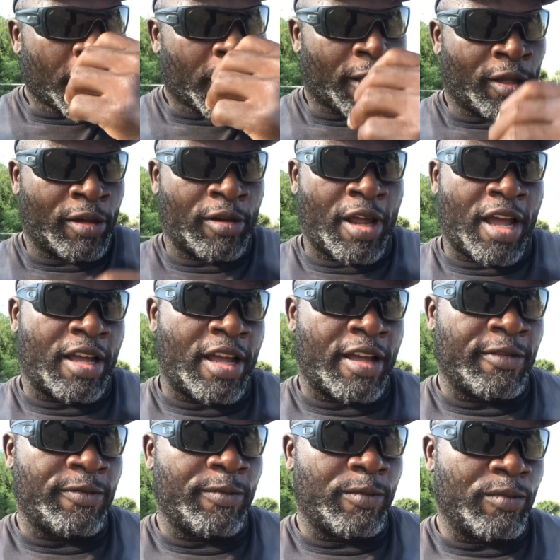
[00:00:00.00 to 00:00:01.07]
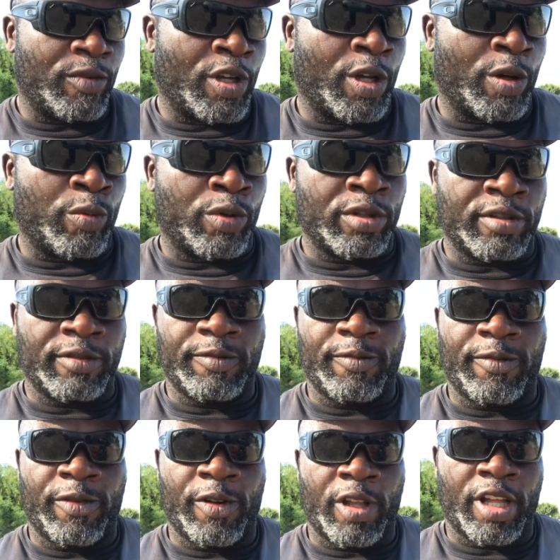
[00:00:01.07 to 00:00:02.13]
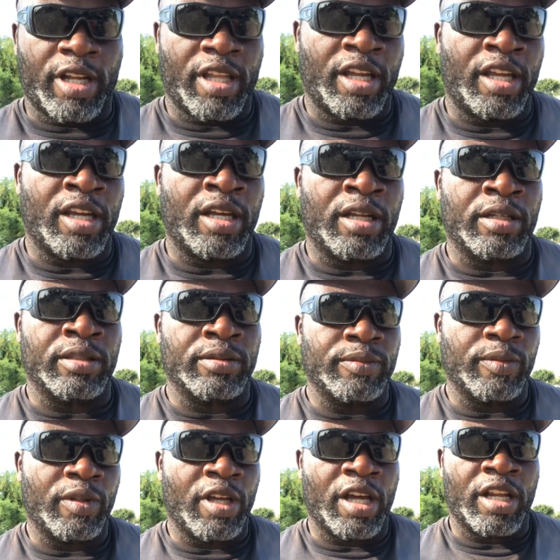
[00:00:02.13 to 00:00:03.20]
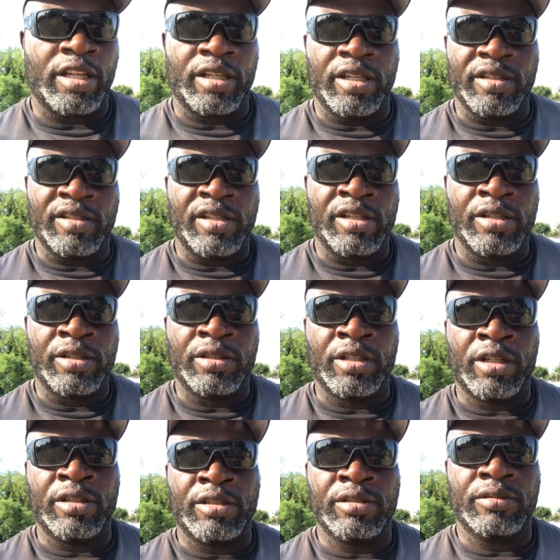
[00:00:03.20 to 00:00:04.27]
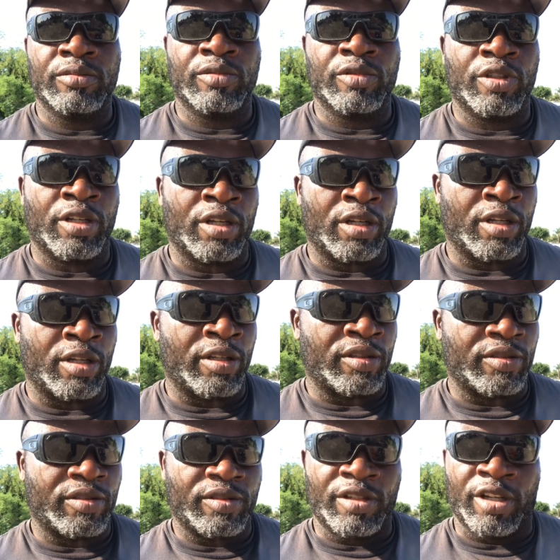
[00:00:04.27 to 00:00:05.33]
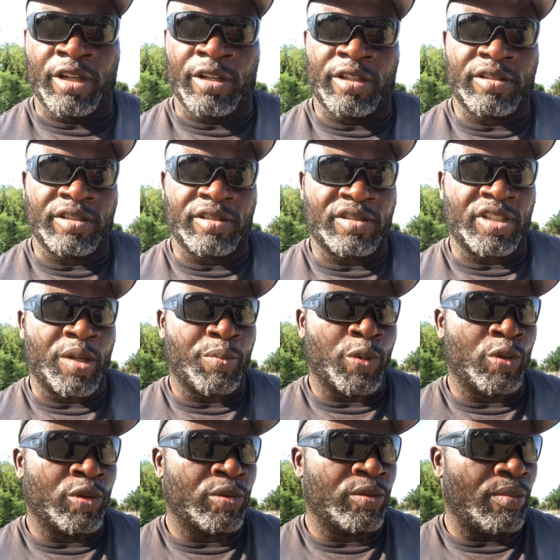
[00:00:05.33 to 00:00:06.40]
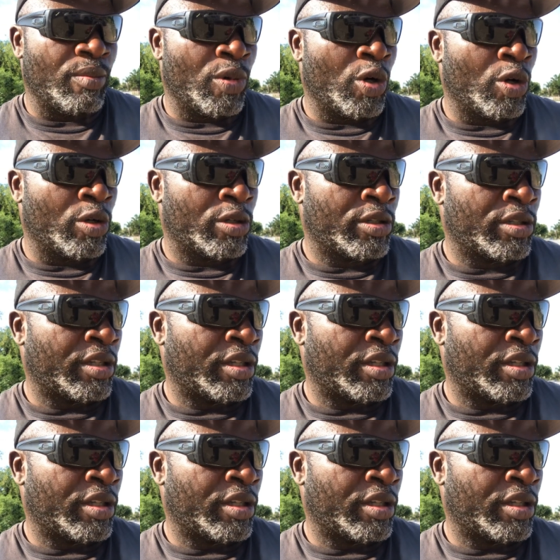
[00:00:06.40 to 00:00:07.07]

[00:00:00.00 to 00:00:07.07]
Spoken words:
I really felt like I got a good deal on it. It's a simple mower.